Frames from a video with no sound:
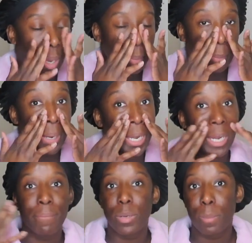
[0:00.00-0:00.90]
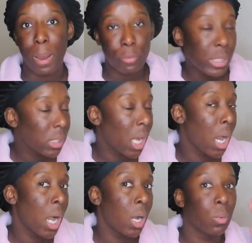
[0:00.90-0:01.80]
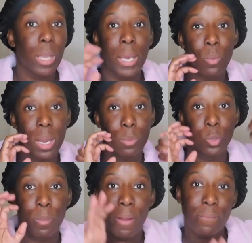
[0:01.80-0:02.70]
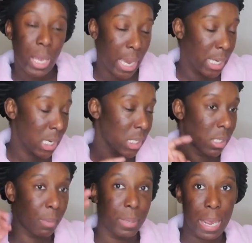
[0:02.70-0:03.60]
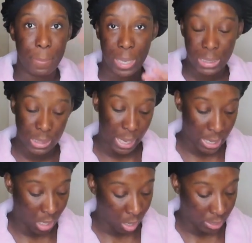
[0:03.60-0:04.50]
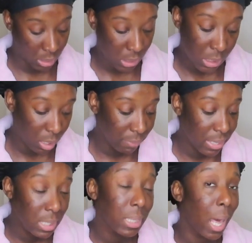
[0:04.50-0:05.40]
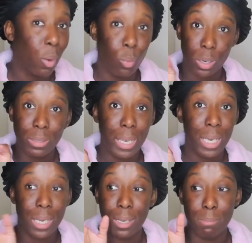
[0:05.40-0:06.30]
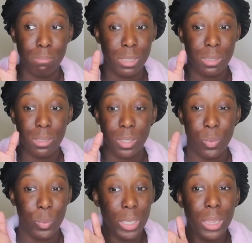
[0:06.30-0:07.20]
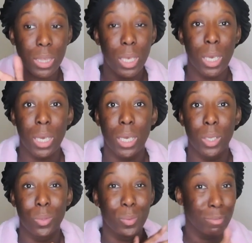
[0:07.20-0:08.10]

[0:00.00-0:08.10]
preparing for my restock, like while I'm doing my flyers, updating my site and all that good stuff. It's a lot of work that comes with new